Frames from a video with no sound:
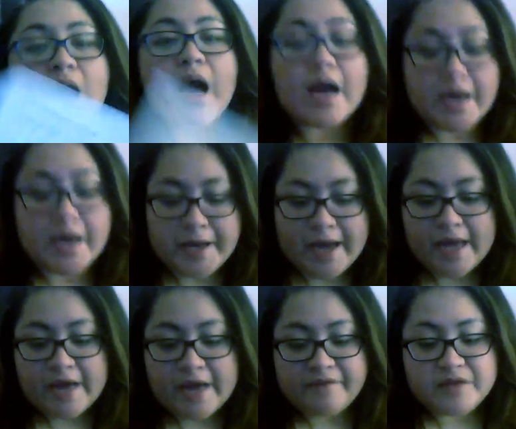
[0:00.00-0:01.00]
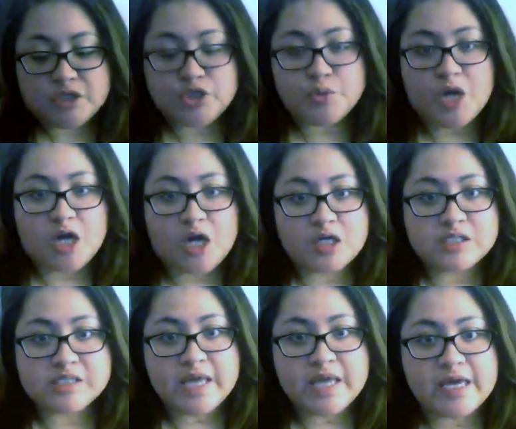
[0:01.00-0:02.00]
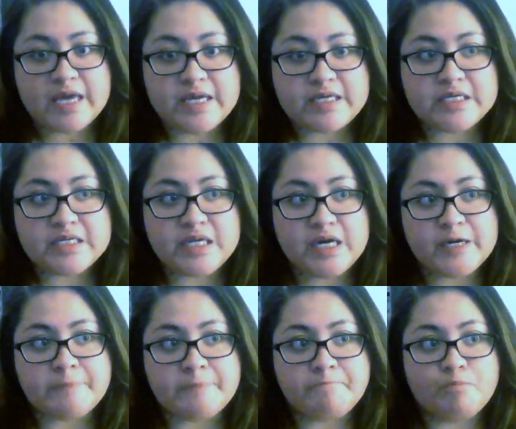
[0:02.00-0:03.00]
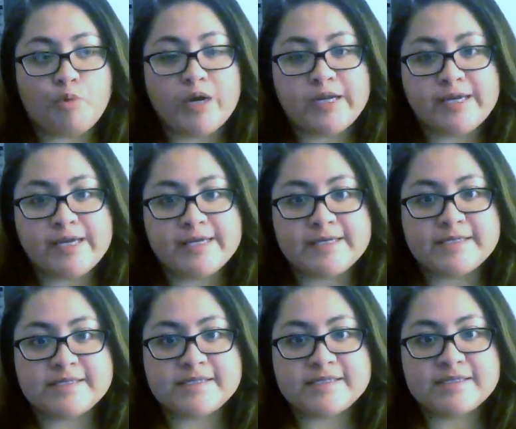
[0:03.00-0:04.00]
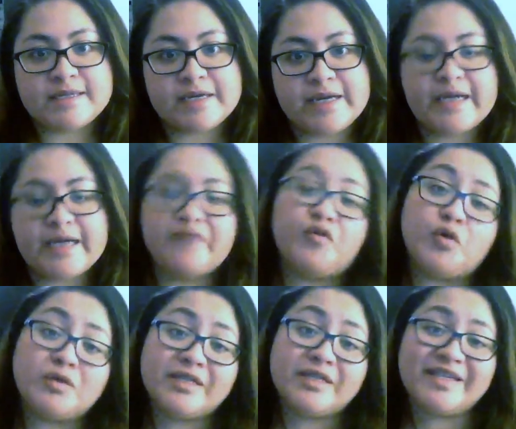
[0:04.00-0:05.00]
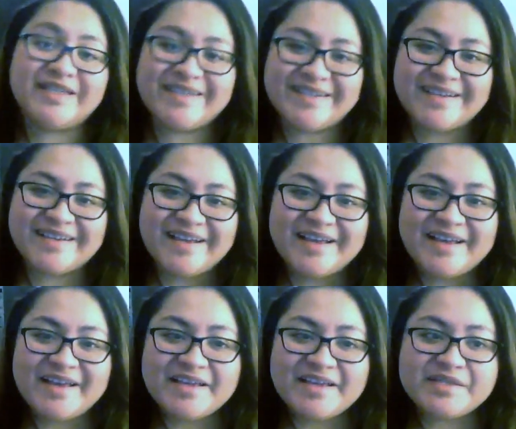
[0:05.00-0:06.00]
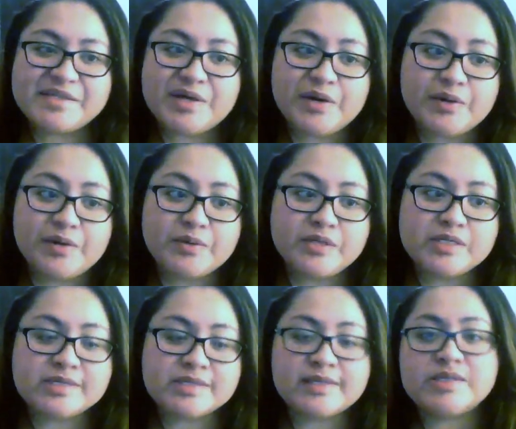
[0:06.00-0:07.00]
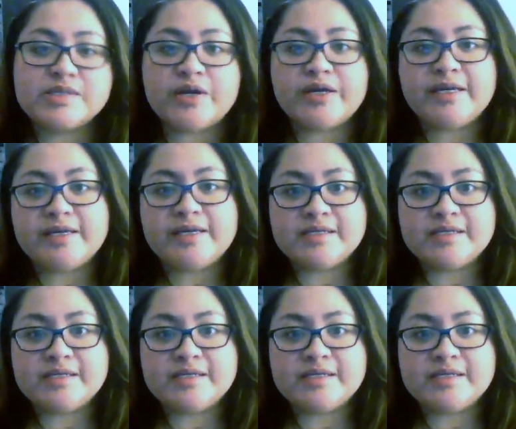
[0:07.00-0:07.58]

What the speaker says: I have 2 dogs, and one is kind of old. So she's going to start needing